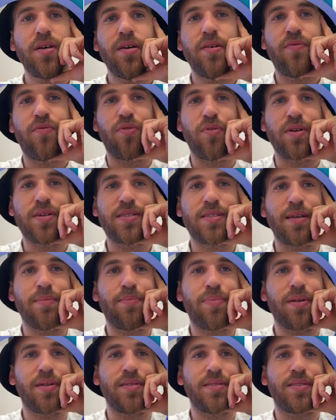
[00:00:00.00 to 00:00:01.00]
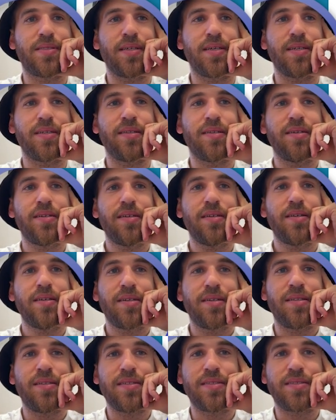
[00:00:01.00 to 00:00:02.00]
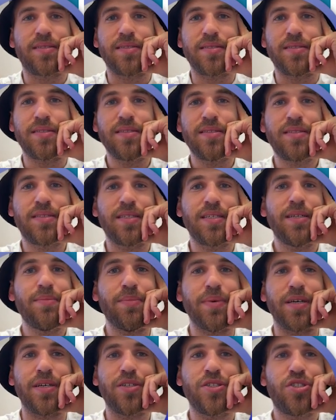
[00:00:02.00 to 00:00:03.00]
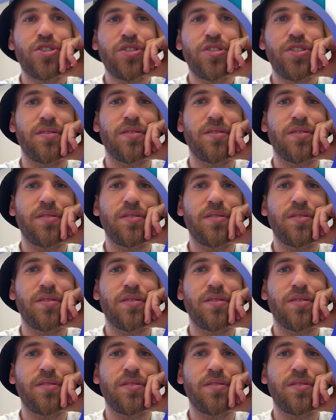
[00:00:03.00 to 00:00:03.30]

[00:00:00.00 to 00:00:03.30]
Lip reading: For example, he said, listen, this image,